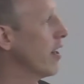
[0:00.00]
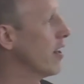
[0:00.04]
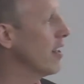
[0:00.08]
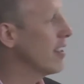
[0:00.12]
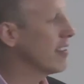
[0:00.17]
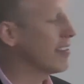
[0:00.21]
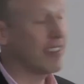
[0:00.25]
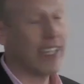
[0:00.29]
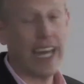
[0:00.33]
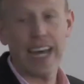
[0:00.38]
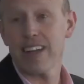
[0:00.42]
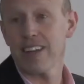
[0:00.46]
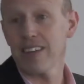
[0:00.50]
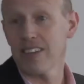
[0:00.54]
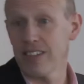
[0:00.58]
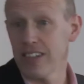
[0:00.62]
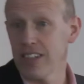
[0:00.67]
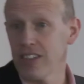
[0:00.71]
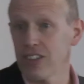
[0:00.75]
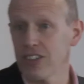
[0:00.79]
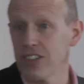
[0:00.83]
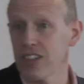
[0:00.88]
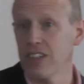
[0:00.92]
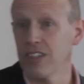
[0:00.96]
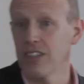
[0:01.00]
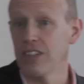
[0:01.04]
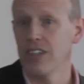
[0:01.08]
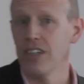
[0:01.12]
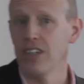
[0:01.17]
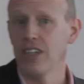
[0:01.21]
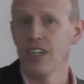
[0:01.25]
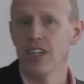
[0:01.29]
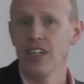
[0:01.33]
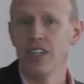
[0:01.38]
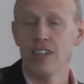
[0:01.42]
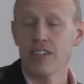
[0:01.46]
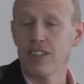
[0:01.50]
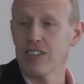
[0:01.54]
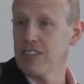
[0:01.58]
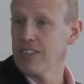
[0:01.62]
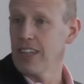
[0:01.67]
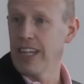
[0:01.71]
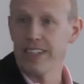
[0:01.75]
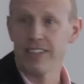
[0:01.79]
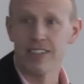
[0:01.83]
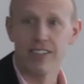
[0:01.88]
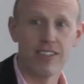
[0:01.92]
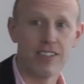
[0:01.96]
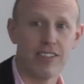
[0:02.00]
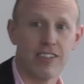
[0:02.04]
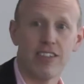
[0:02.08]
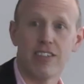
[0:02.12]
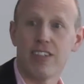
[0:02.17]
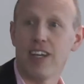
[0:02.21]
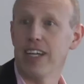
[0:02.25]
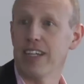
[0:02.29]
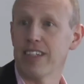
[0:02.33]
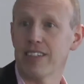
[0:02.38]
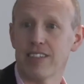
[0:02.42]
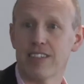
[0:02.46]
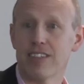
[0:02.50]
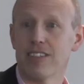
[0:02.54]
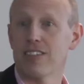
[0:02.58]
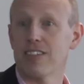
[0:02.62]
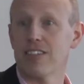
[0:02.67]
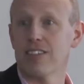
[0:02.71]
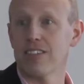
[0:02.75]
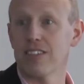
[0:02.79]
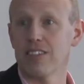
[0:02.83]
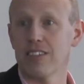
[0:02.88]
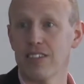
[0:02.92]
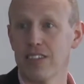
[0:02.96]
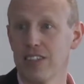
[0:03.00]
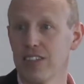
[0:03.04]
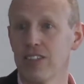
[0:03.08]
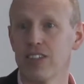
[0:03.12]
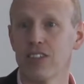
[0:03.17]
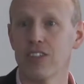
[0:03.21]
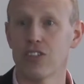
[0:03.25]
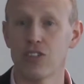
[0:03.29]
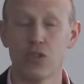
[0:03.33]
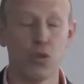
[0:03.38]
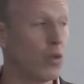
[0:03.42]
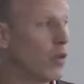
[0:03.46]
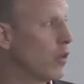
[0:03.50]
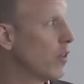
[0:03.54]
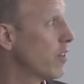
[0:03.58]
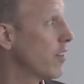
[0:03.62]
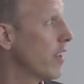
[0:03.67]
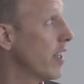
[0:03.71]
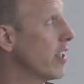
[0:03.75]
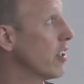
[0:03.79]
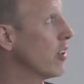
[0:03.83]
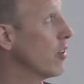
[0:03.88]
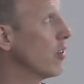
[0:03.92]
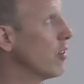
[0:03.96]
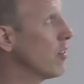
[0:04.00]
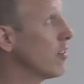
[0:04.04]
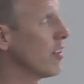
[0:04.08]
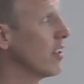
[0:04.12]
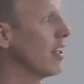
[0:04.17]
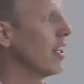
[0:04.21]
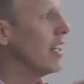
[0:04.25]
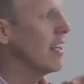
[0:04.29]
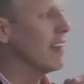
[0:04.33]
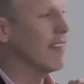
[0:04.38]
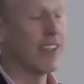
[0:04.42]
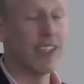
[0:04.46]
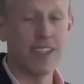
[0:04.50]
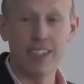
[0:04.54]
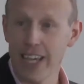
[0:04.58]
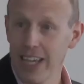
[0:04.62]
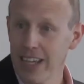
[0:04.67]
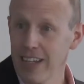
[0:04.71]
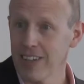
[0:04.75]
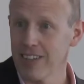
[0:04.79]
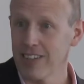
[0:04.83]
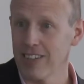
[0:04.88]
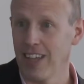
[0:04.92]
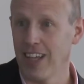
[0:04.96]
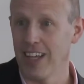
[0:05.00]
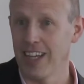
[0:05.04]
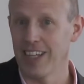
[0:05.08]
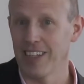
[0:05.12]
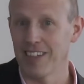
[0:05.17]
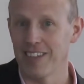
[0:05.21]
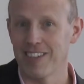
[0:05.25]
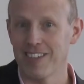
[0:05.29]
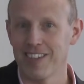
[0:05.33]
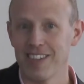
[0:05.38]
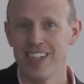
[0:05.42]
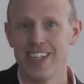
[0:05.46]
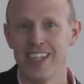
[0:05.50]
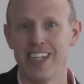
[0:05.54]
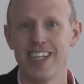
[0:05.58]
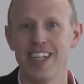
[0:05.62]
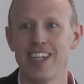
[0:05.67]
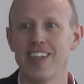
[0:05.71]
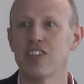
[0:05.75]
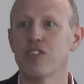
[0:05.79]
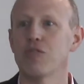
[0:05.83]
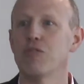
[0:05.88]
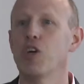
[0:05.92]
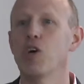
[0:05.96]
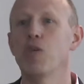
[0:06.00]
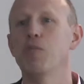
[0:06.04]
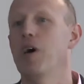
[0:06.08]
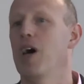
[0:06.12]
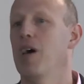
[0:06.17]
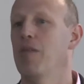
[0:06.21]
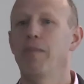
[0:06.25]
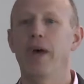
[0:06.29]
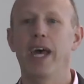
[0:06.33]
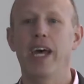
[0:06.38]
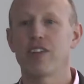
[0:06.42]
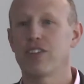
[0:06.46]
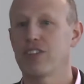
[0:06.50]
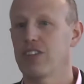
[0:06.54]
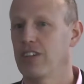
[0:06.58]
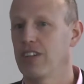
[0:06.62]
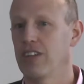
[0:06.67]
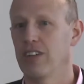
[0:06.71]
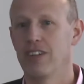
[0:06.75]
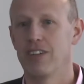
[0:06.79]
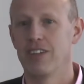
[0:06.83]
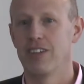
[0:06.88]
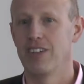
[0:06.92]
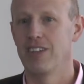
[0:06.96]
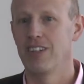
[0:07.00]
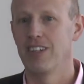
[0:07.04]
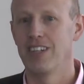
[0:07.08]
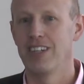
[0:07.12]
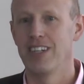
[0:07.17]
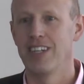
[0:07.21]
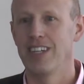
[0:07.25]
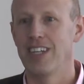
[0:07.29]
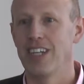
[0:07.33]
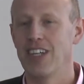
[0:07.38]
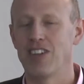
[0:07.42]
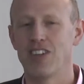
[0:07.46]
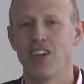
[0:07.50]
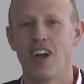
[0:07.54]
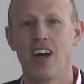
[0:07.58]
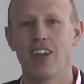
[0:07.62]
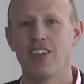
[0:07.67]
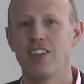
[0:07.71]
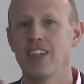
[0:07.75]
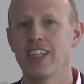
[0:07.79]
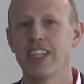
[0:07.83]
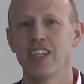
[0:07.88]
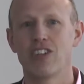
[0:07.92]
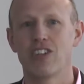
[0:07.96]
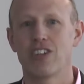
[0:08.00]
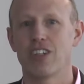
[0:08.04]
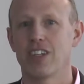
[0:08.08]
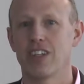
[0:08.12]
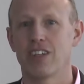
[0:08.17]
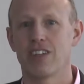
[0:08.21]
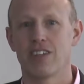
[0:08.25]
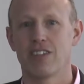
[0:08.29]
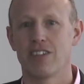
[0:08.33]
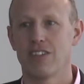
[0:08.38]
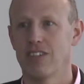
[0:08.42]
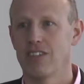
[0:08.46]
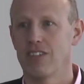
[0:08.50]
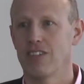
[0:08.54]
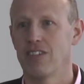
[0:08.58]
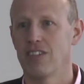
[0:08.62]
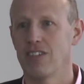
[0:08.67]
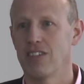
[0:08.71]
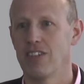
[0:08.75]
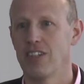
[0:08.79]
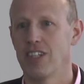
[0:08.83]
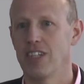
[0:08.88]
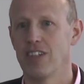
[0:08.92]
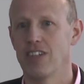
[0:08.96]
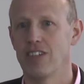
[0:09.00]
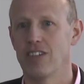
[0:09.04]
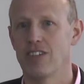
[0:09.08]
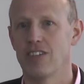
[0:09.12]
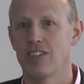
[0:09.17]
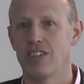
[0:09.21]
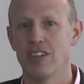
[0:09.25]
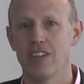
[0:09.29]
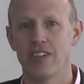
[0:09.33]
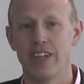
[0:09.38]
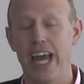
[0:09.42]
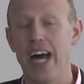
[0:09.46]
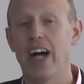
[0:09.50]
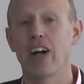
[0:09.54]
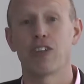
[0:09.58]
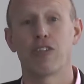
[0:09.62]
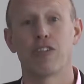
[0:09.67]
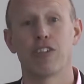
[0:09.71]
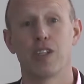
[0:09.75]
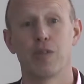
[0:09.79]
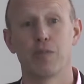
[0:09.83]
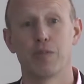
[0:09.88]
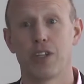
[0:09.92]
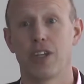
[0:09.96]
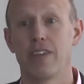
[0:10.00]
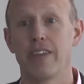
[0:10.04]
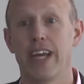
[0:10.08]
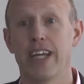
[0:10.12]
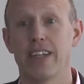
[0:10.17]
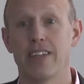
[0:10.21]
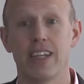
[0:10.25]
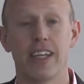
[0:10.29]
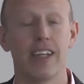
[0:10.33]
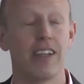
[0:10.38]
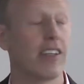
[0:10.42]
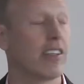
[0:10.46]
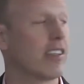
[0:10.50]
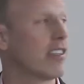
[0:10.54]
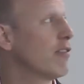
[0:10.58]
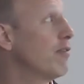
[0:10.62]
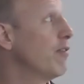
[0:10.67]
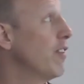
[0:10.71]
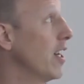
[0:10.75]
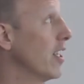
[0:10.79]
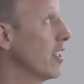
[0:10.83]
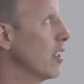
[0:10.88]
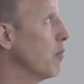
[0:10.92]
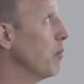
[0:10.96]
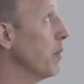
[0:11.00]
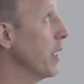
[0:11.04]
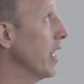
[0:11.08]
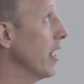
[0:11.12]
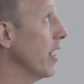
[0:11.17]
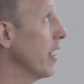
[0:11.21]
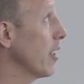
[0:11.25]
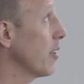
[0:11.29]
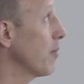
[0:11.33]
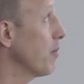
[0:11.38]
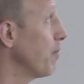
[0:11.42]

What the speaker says: A statistician slices and dices. These are the tools they use. And the data science, he's a robot master. He's unleashing his algorithms on that data to find the meaning.